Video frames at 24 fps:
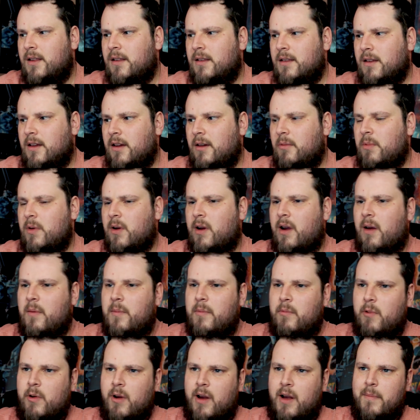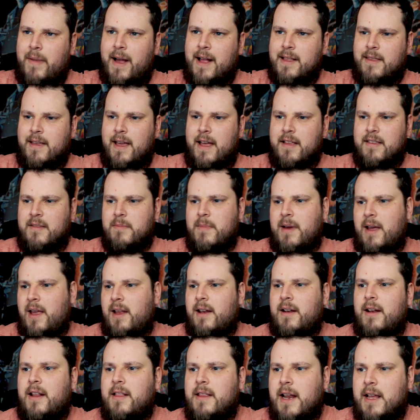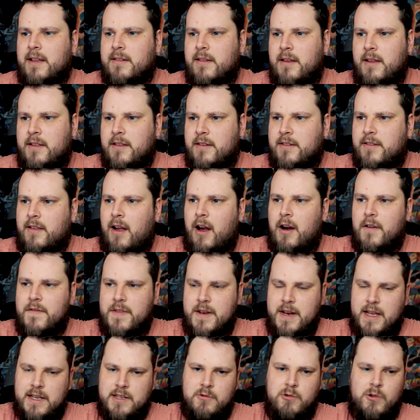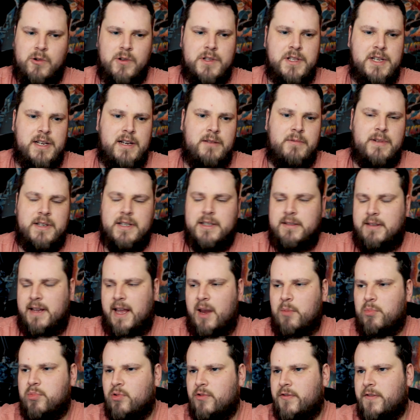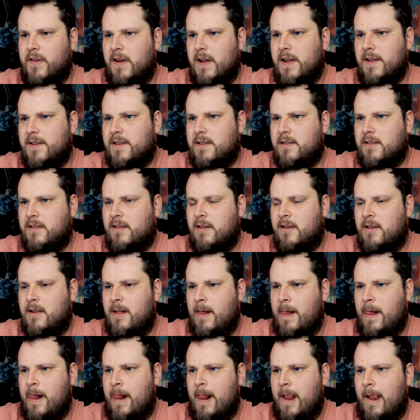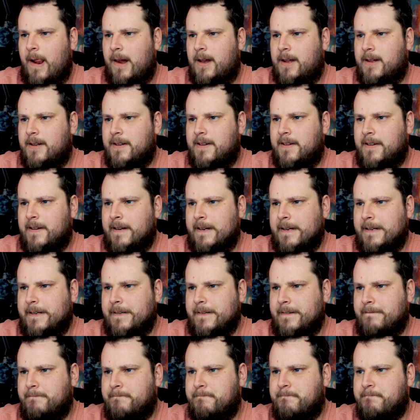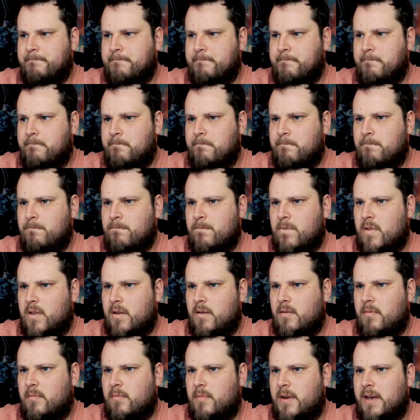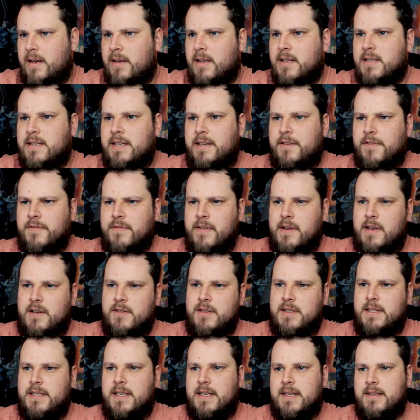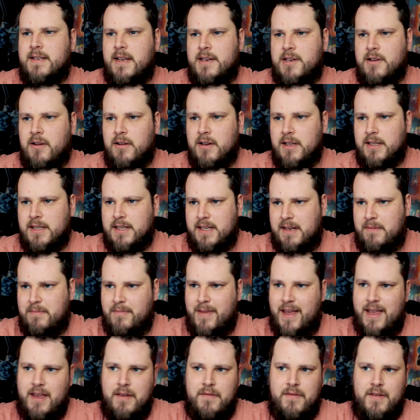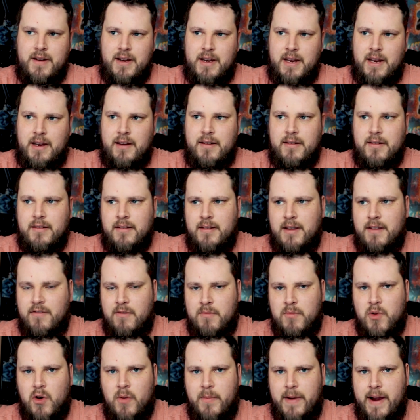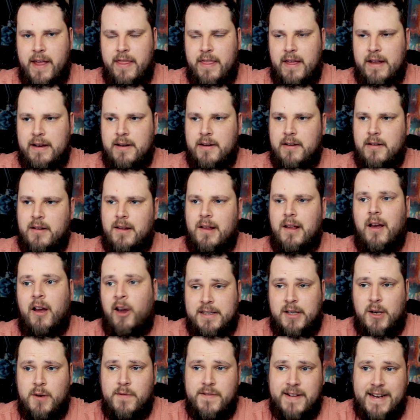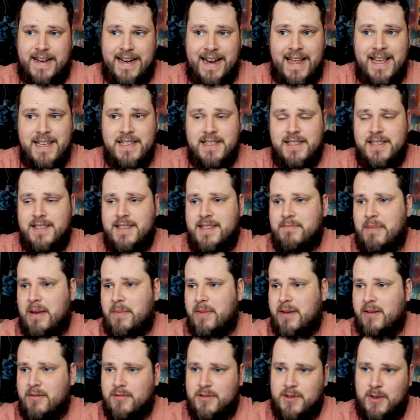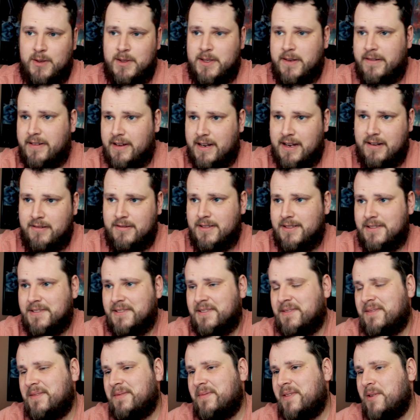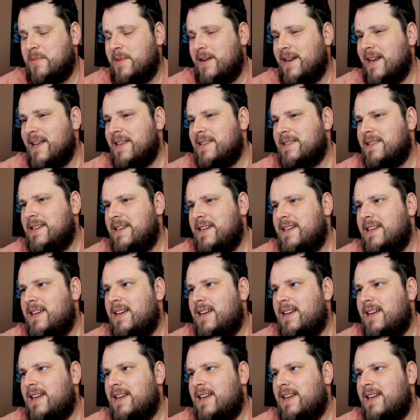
So we'll come we'll come back to S-Man in the next at the start of the next quarter, which is April first. Um, but he does need three hundred sixty dollars, and he may even need even more by then. Hopefully less. Maybe he'll sort something out, and it'll be less.